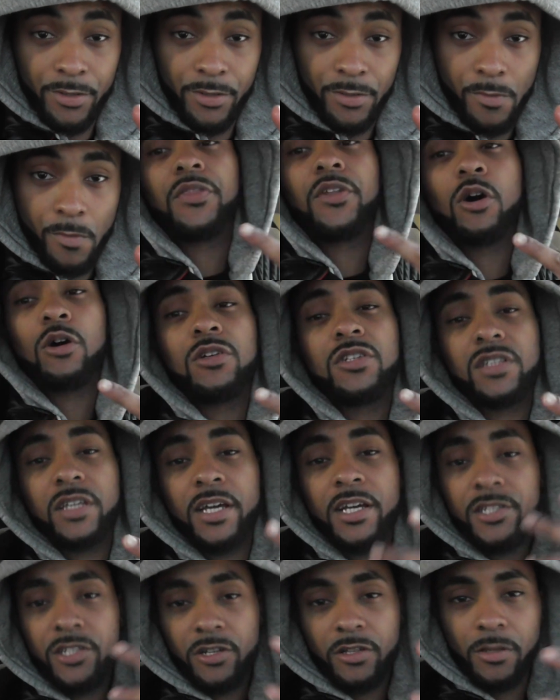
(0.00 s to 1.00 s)
do, those
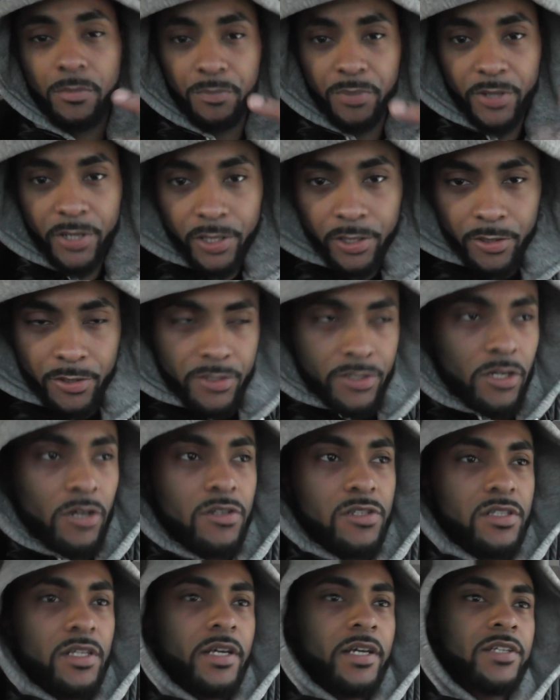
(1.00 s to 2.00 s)
things are the pillars,
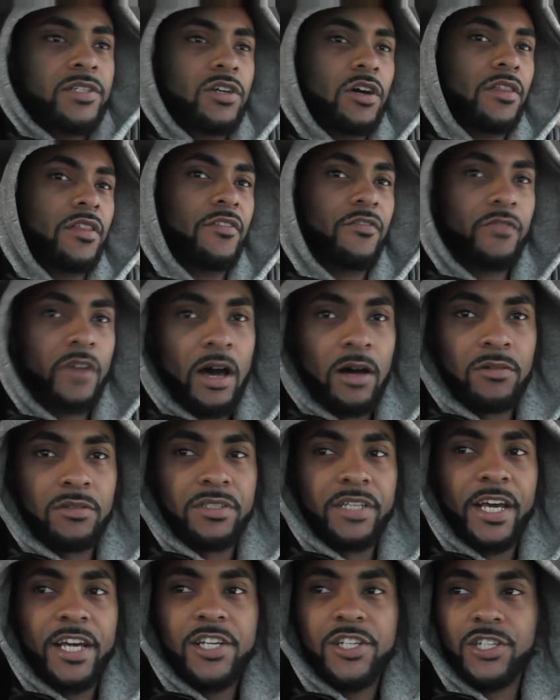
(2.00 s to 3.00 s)
those things are the
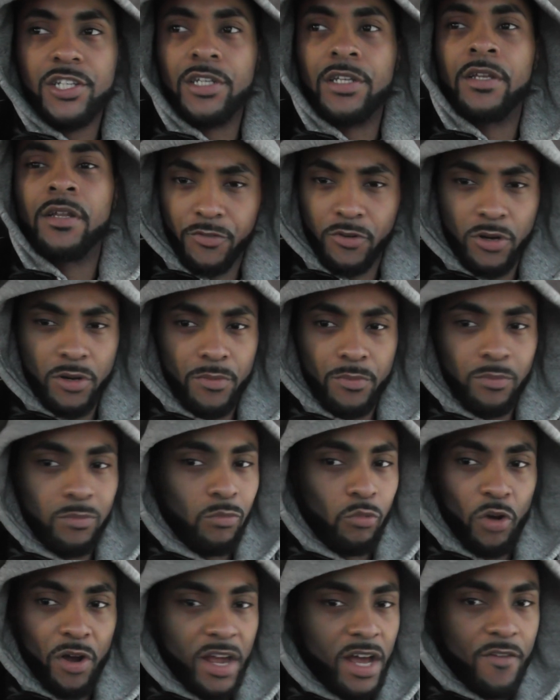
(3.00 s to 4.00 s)
foundation for
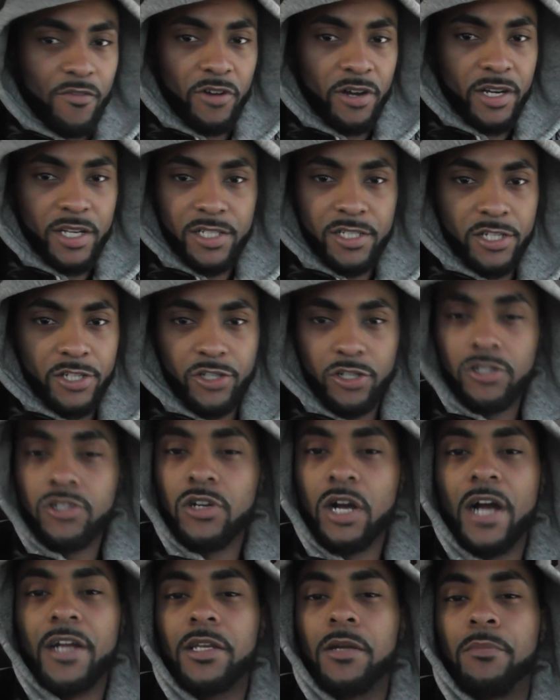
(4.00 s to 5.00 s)
whatever it is that you're
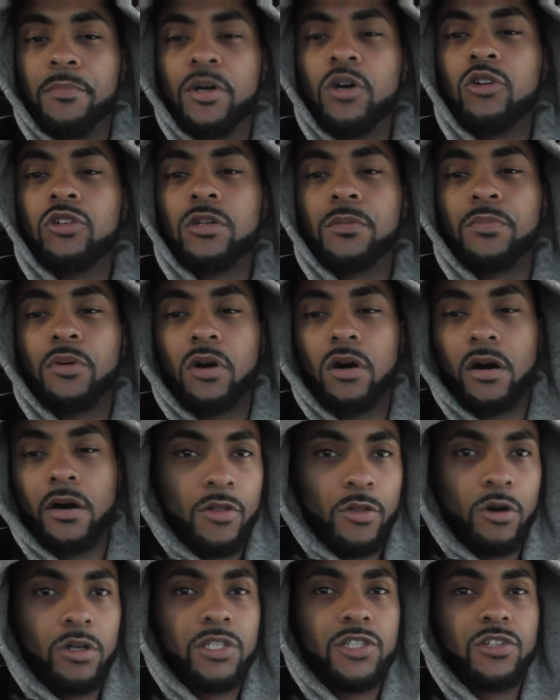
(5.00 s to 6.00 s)
trying to build
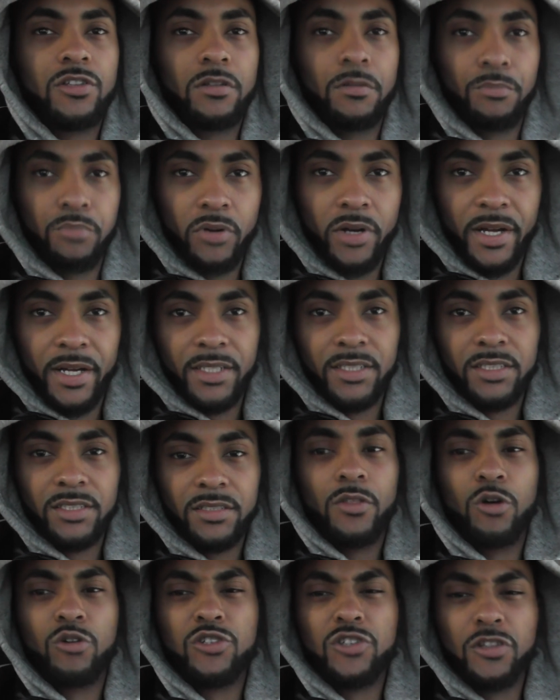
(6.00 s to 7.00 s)
upon. Those are the bricks,
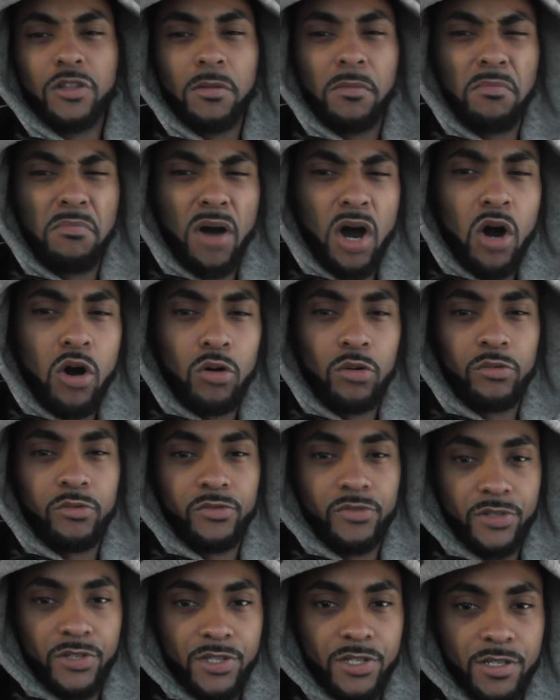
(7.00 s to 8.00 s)
those are the
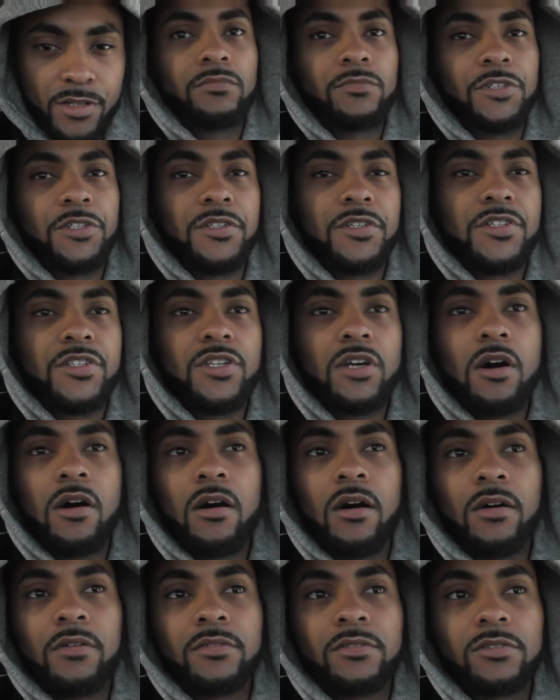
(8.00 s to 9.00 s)
bones. There's a
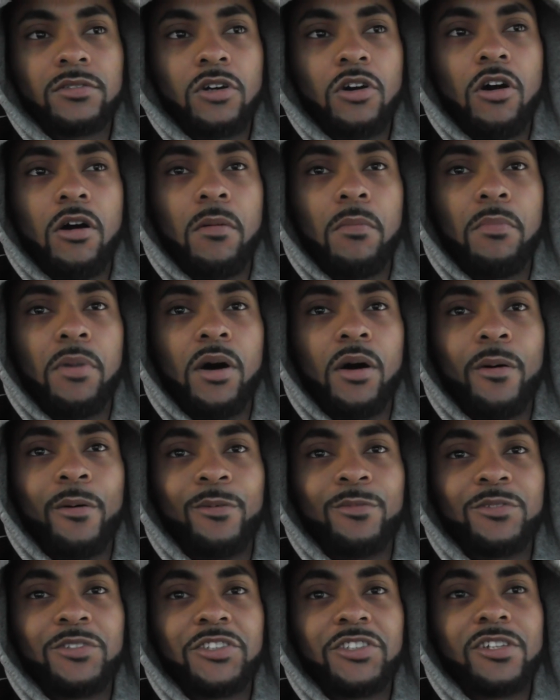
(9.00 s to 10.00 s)
song called
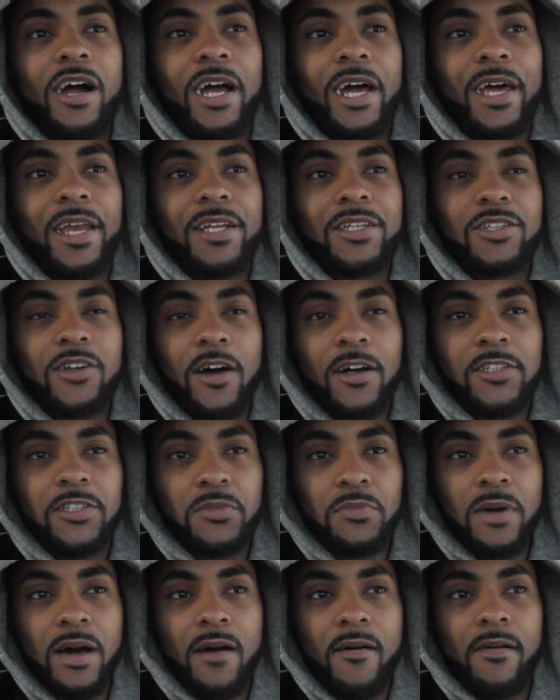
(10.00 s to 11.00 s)
Bones, and it talks
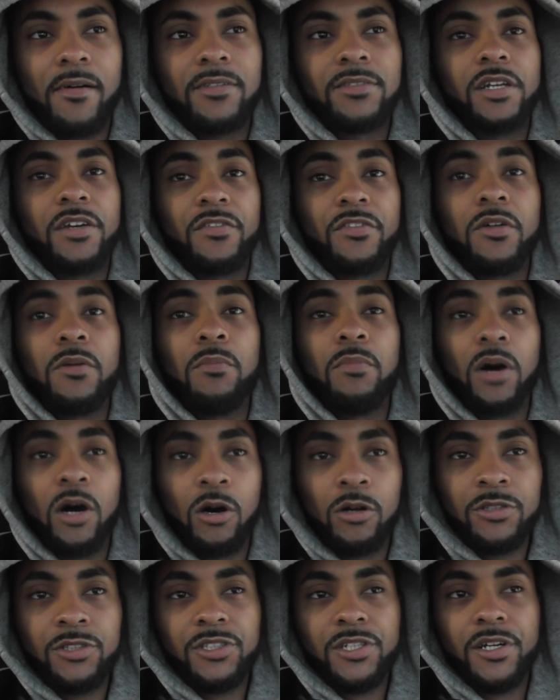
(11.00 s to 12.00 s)
about if the
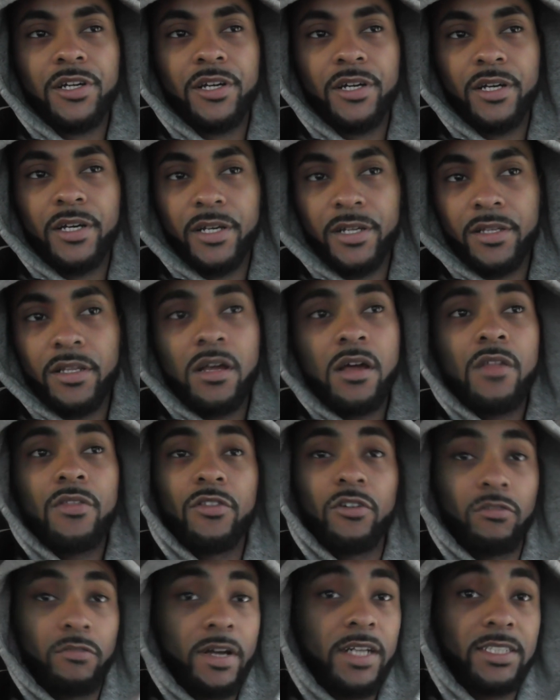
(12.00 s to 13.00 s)
bones are good,
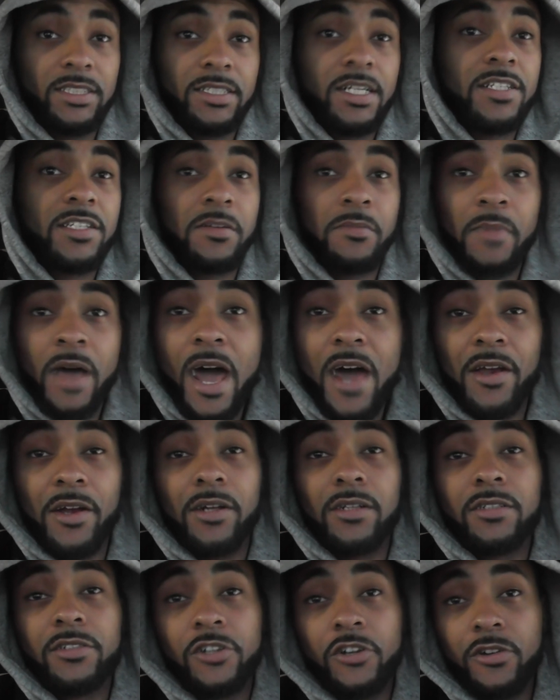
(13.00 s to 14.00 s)
the rest doesn't
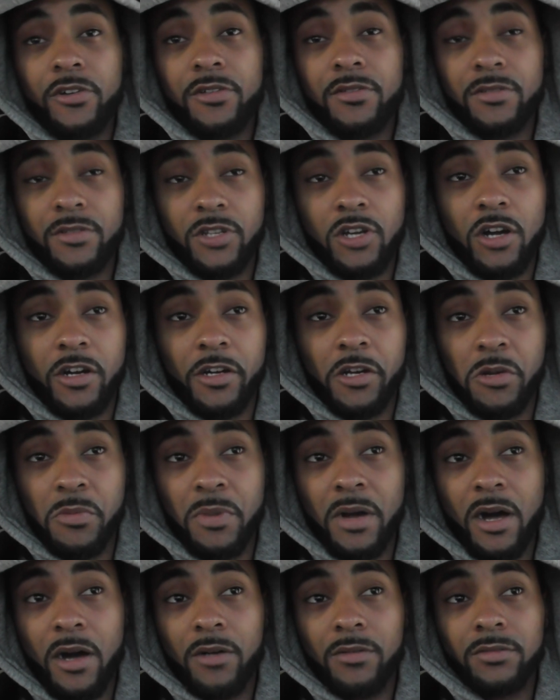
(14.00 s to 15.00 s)
matter, you know, talking
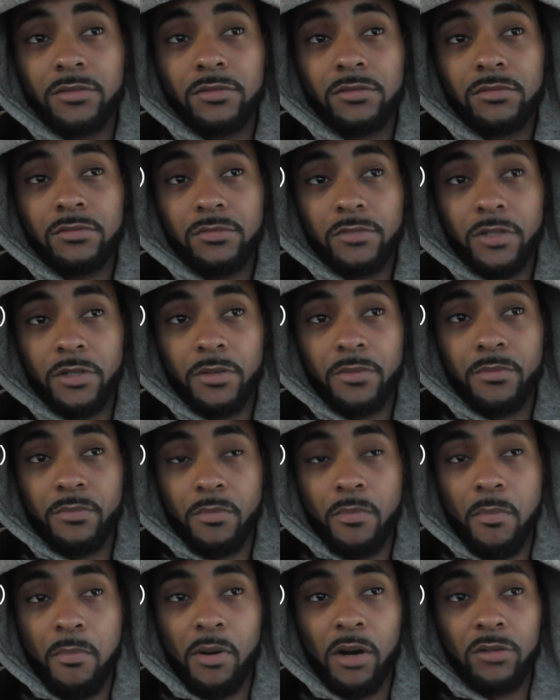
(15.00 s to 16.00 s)
about the
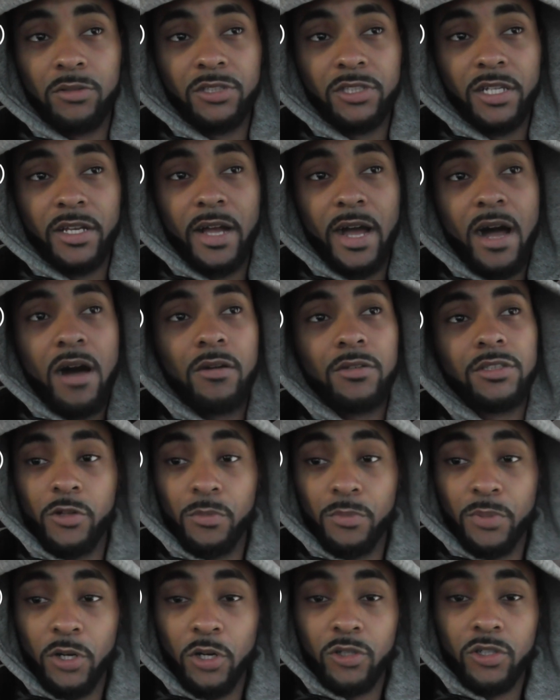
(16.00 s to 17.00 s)
bones of the house.
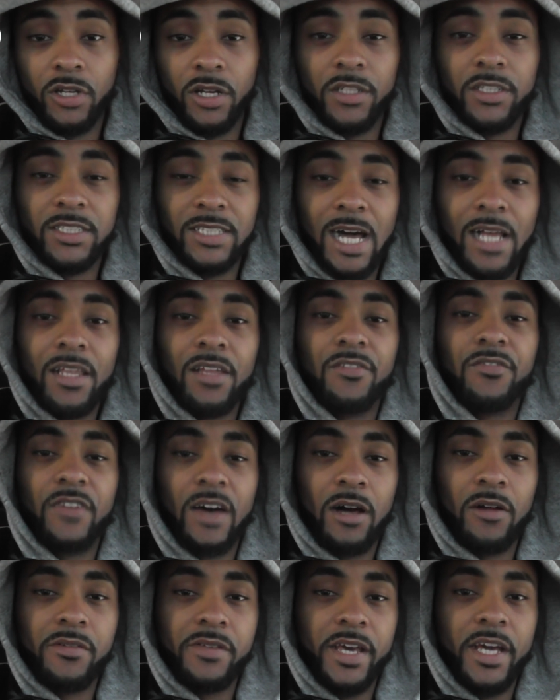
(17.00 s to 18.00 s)
Build on a solid
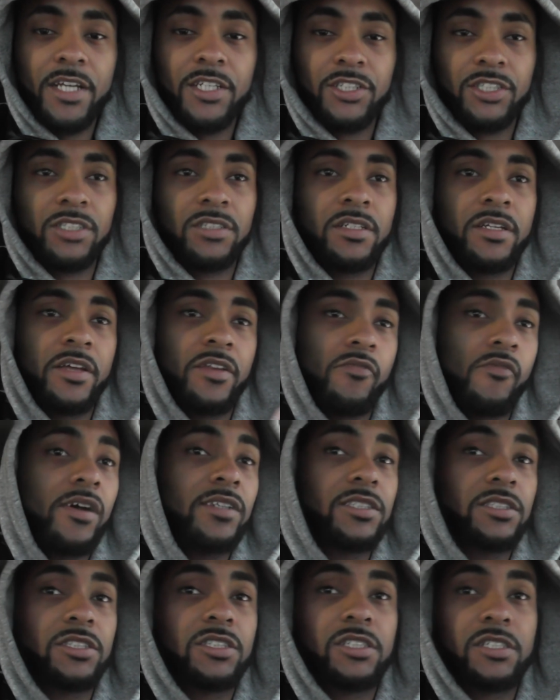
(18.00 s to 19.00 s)
foundation and the
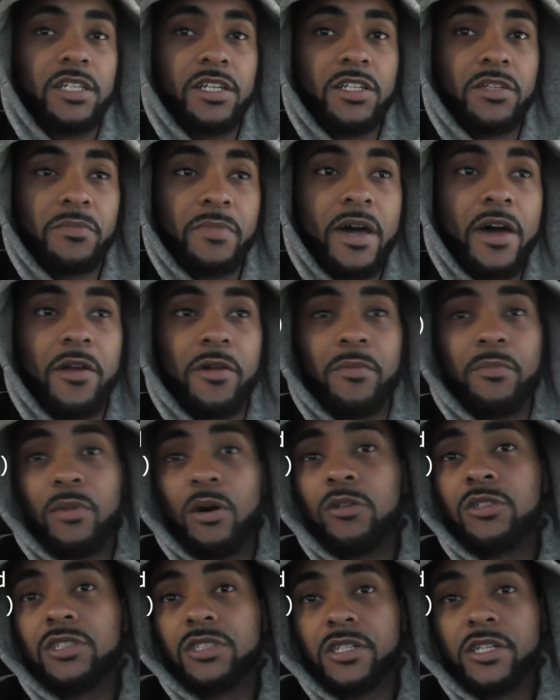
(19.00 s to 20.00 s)
rest of the shit doesn't matter.
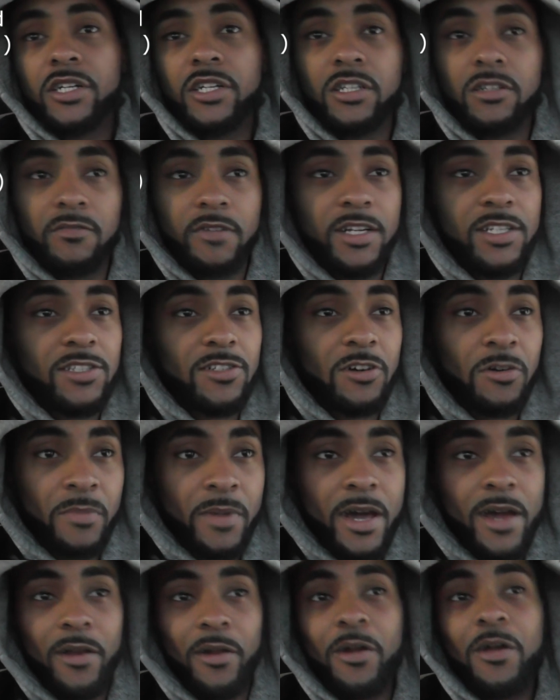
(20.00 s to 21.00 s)
Bones are good, the rest don't
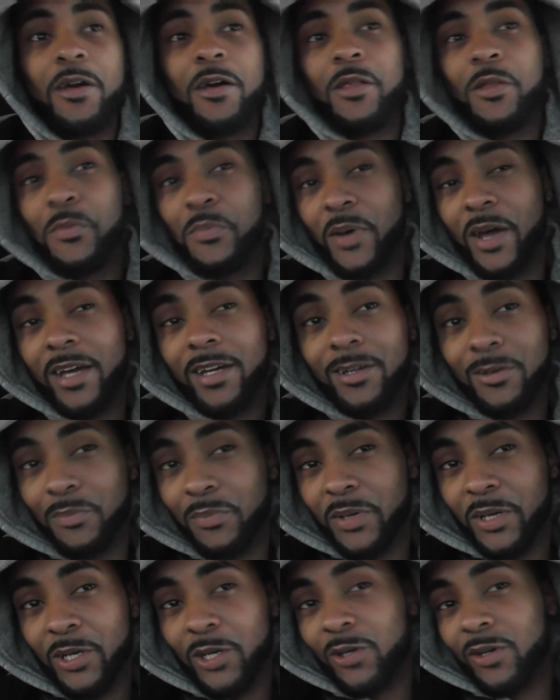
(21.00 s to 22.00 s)
matter. Paint can
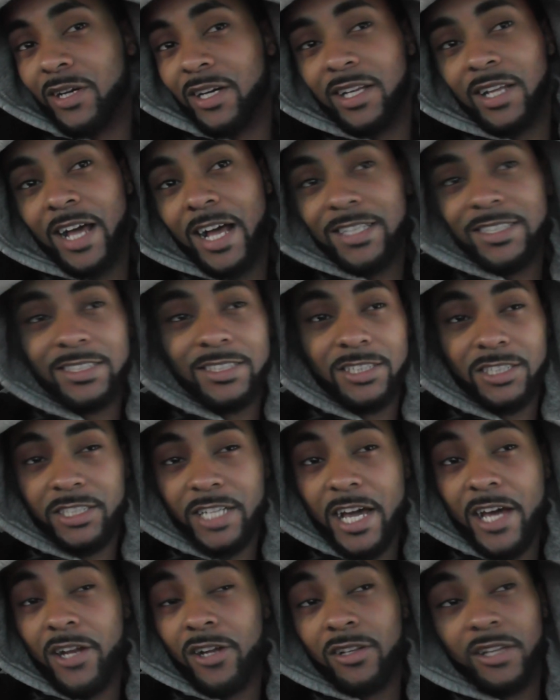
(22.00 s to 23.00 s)
peel, the glass can
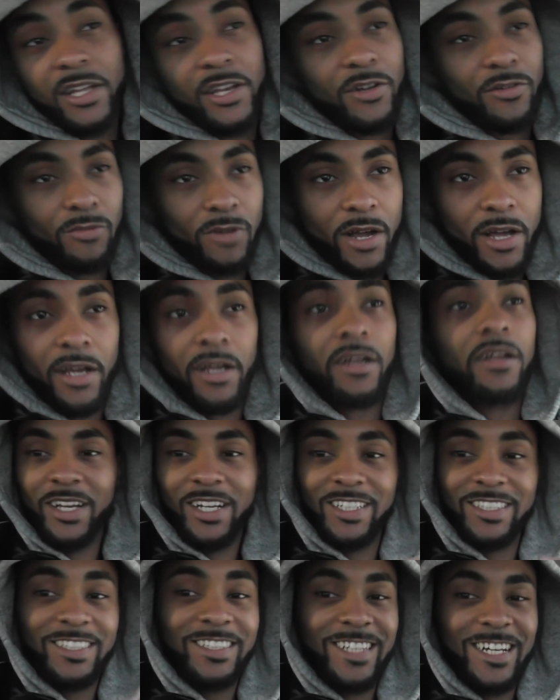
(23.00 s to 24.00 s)
shatter, let it rain.
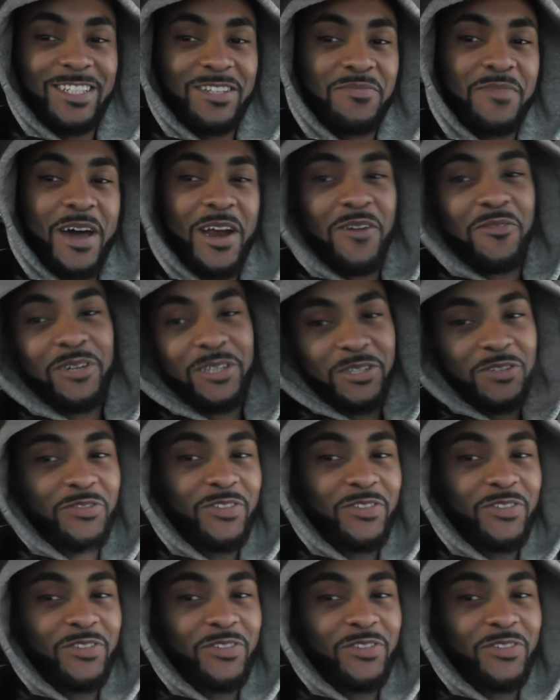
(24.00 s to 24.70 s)
Because it doesn't matter what the